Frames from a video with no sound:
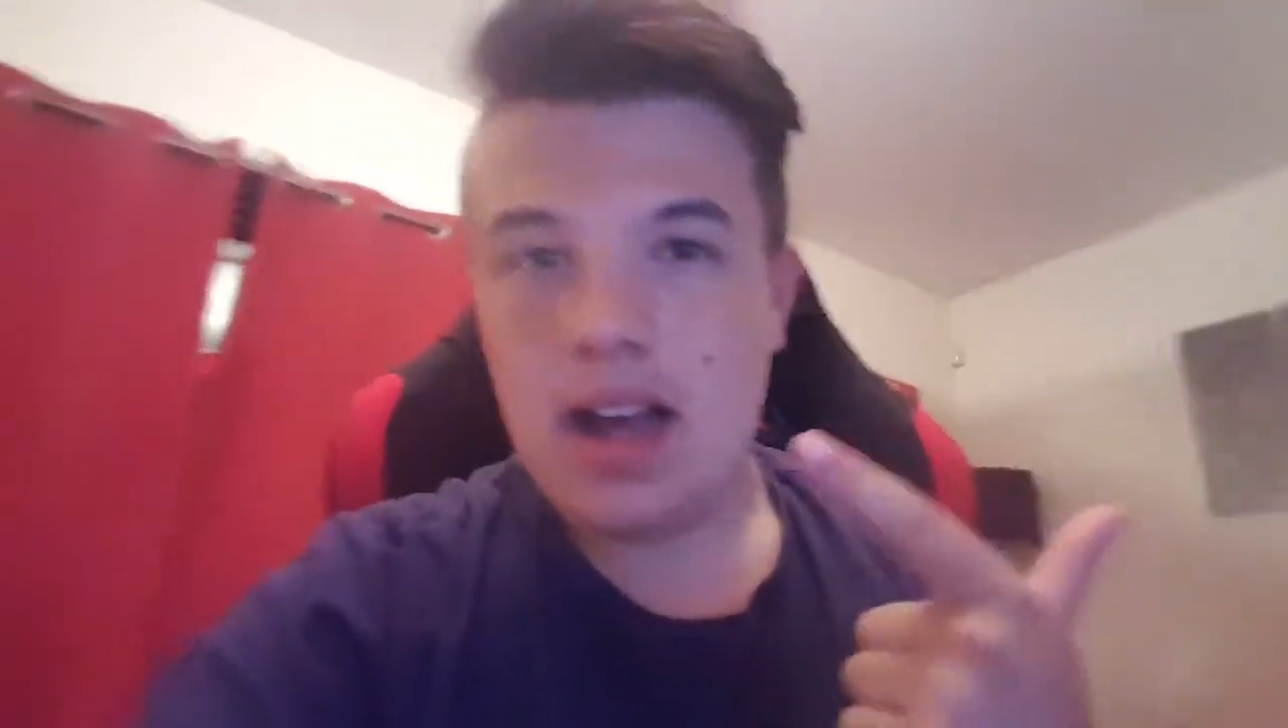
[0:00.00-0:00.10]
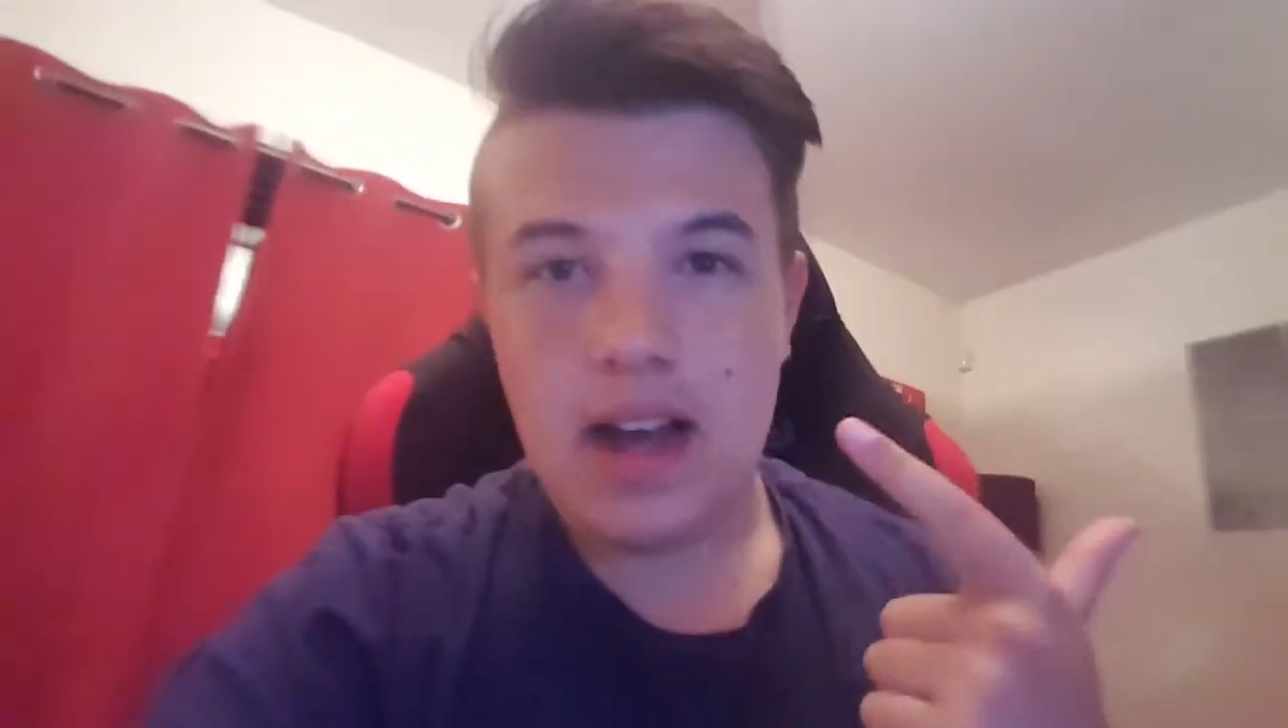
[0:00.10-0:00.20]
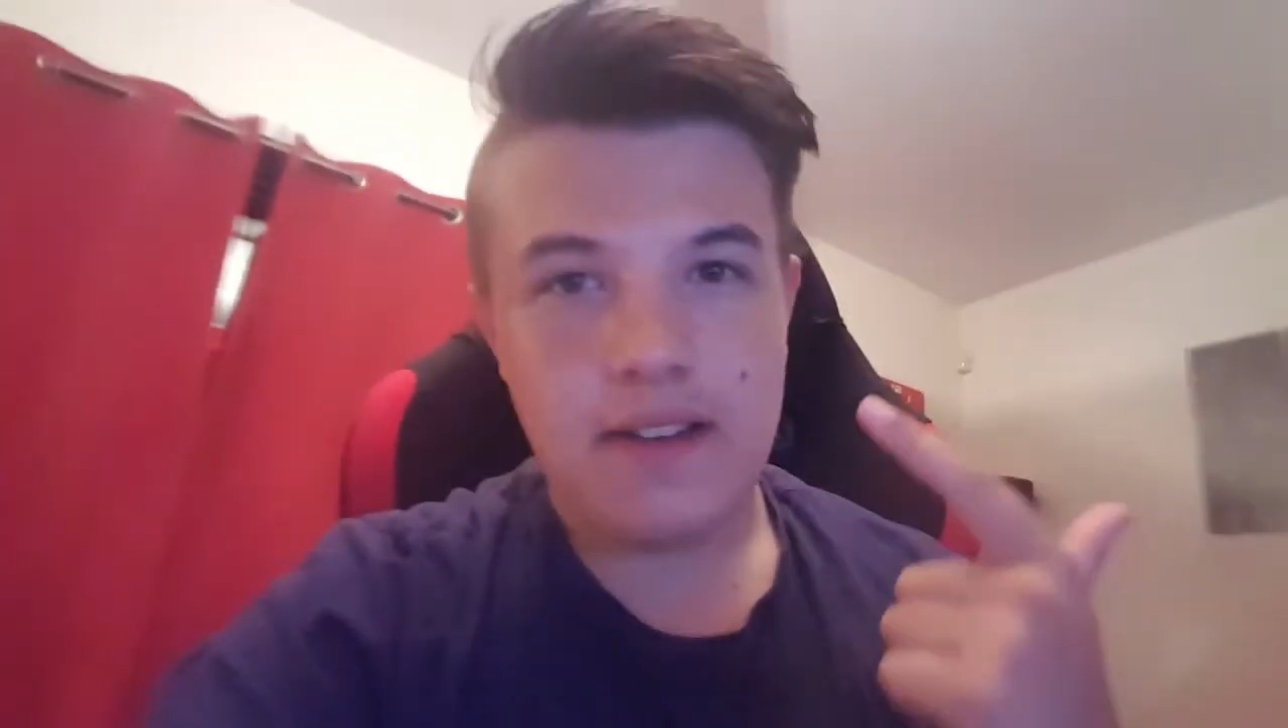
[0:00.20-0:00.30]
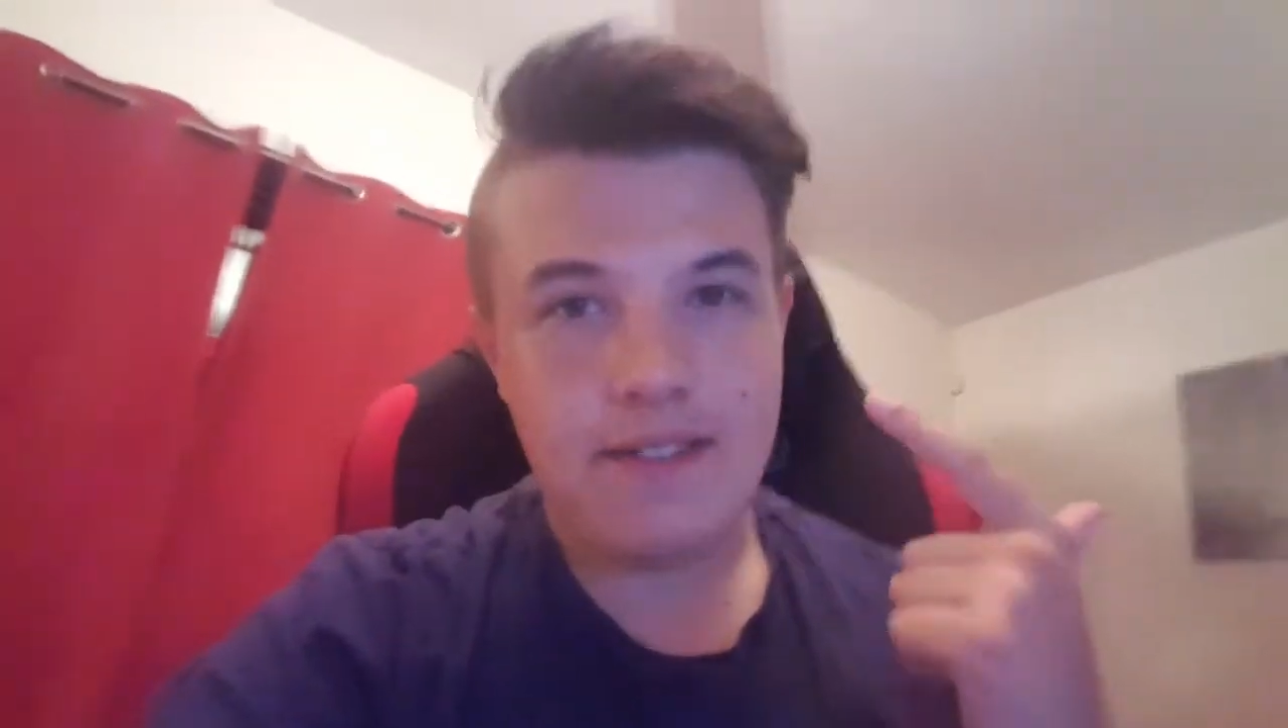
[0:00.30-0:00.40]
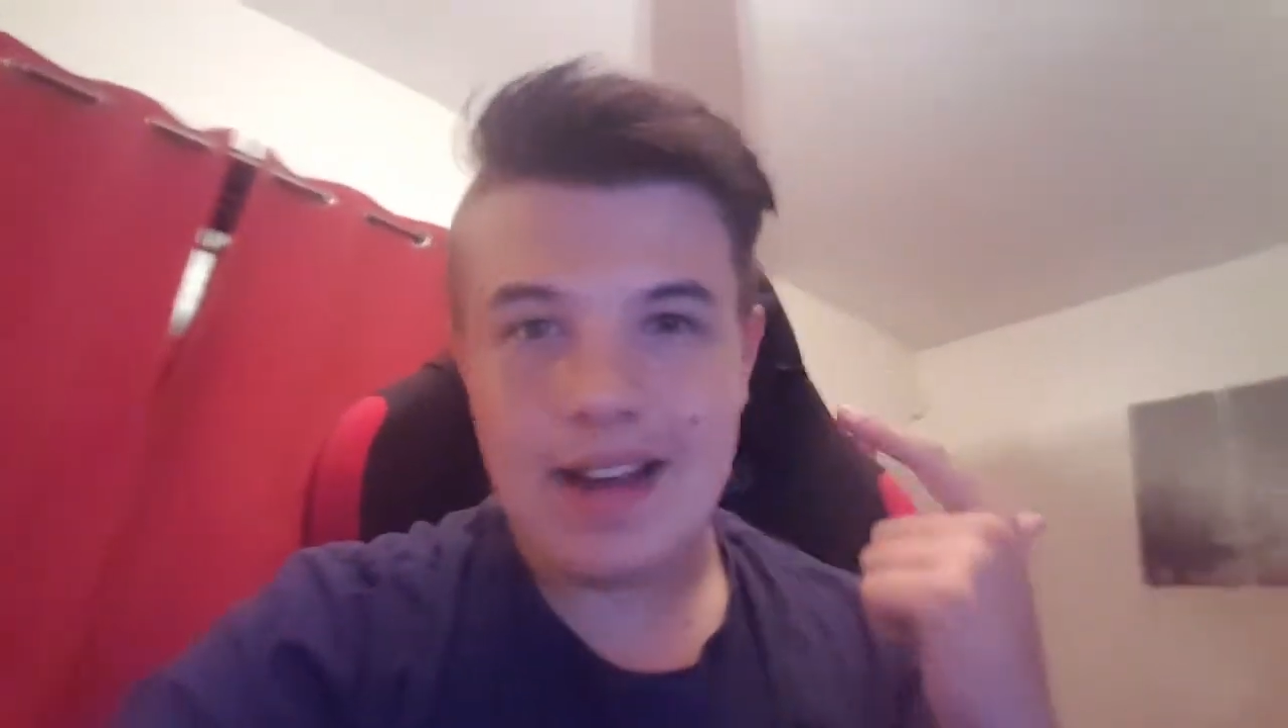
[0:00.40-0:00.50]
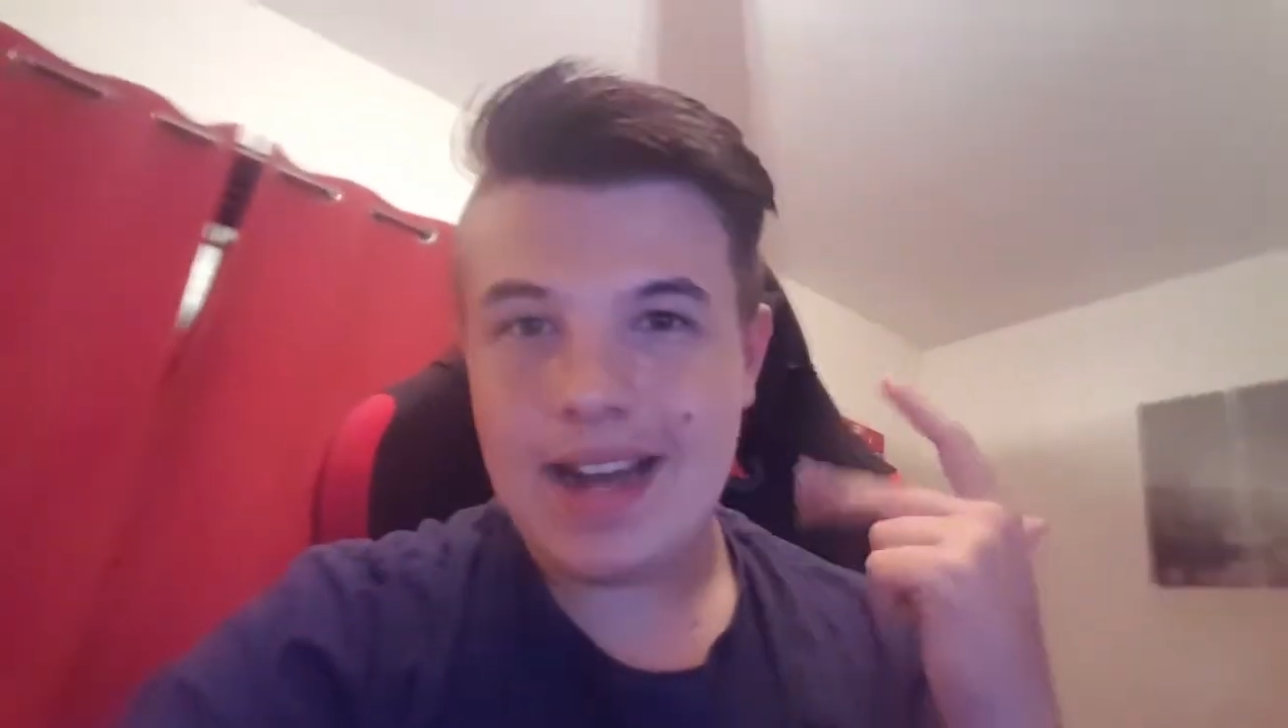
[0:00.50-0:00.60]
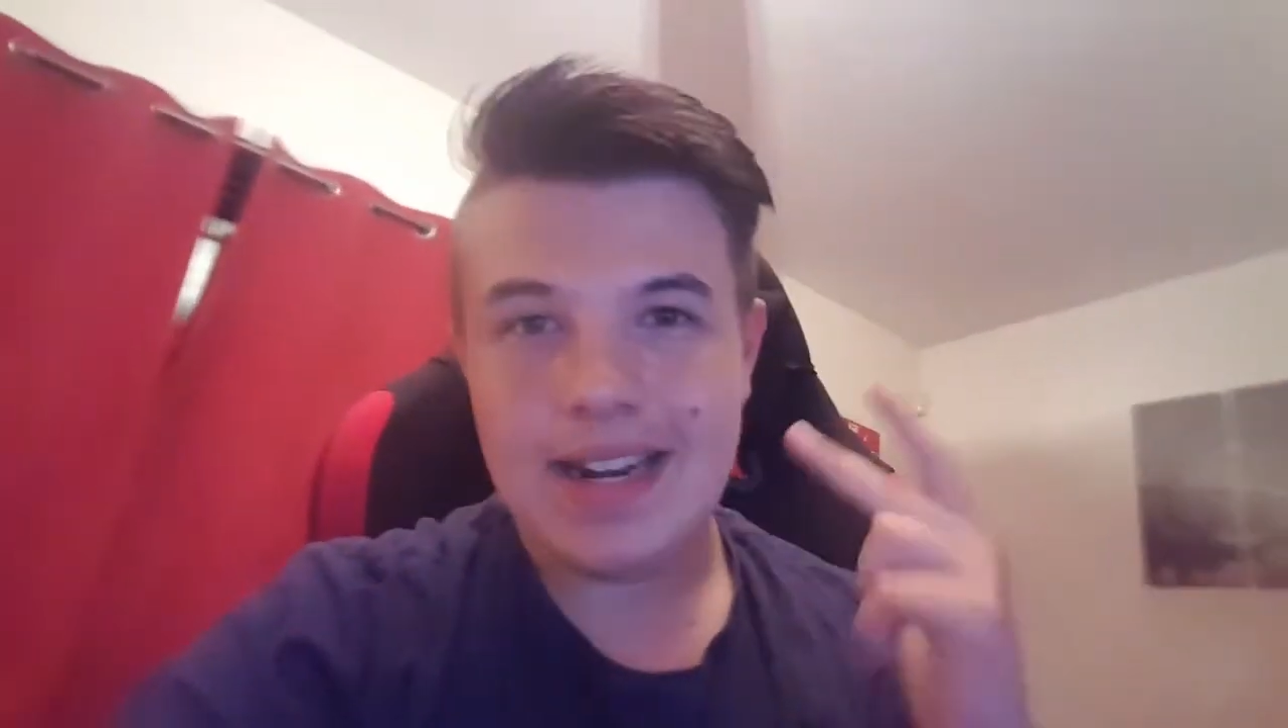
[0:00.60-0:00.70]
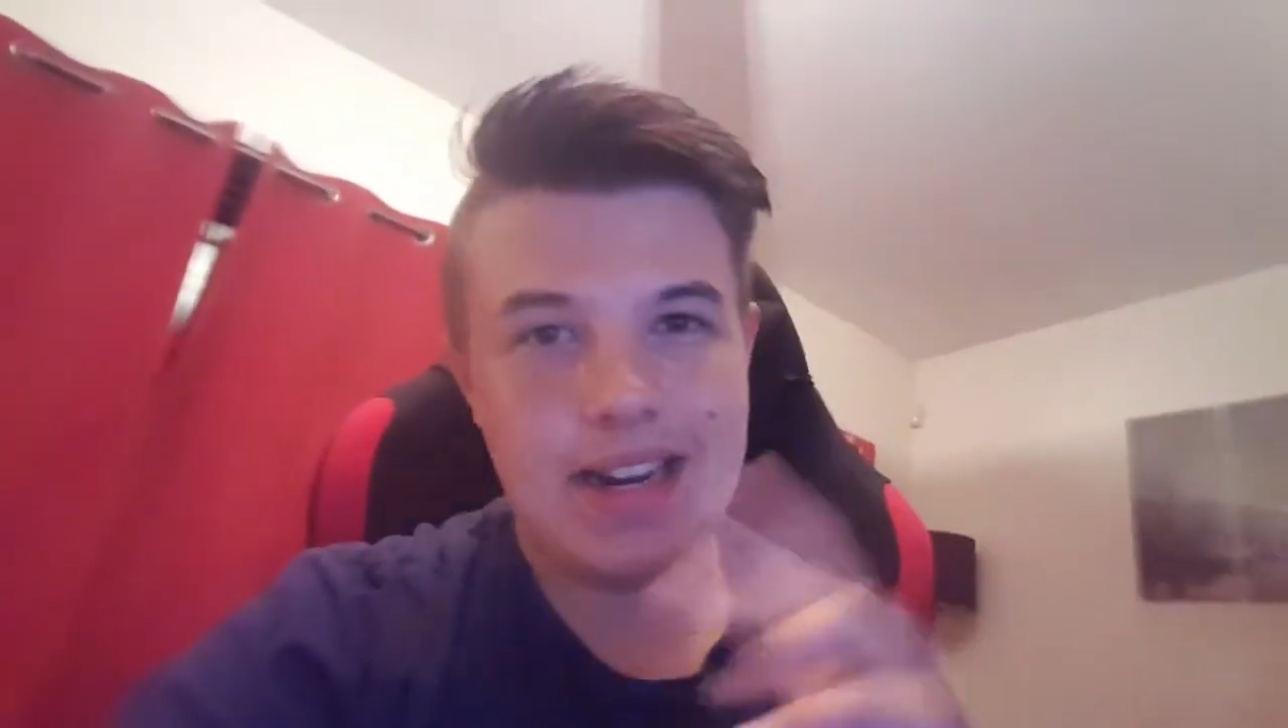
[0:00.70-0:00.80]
I've had